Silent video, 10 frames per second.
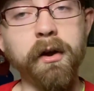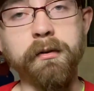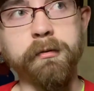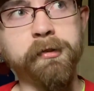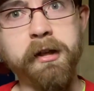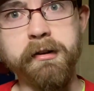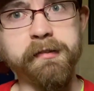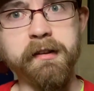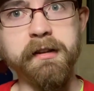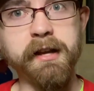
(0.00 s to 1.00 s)
Or Saturday,
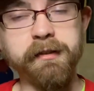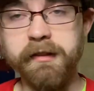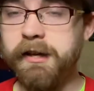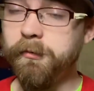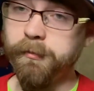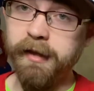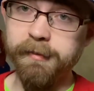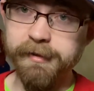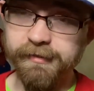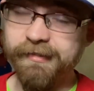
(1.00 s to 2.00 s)
Sunday, I think. With
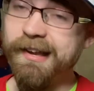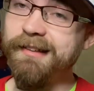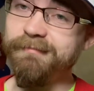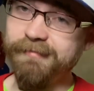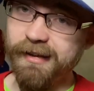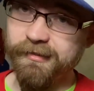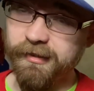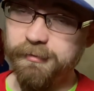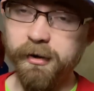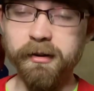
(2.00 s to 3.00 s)
that being said, I'll see
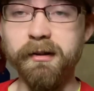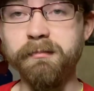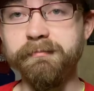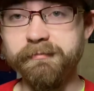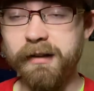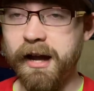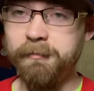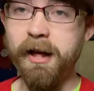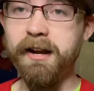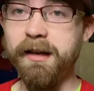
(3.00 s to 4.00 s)
you tomorrow. I'm
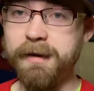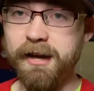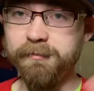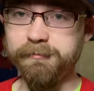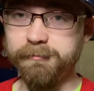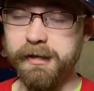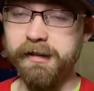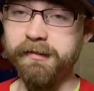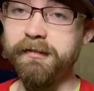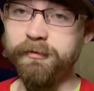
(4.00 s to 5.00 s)
Ron and I'm out.
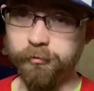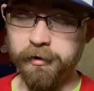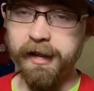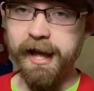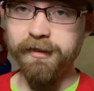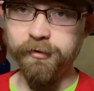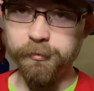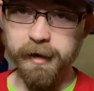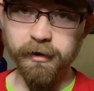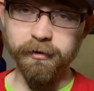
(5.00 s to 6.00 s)
Peace. Trinidad, do
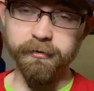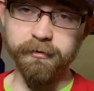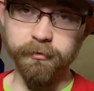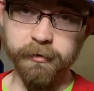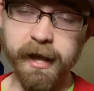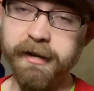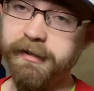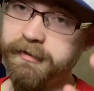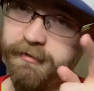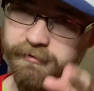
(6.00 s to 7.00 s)
better.
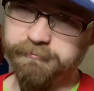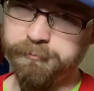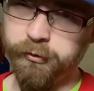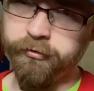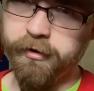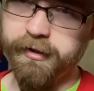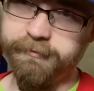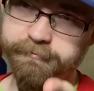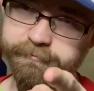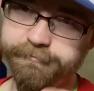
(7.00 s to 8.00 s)
Grenada, push
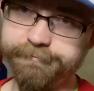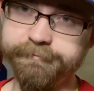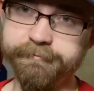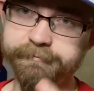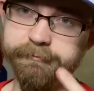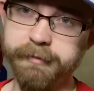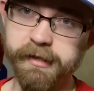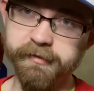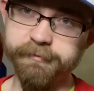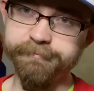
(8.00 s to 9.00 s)
on. Peace.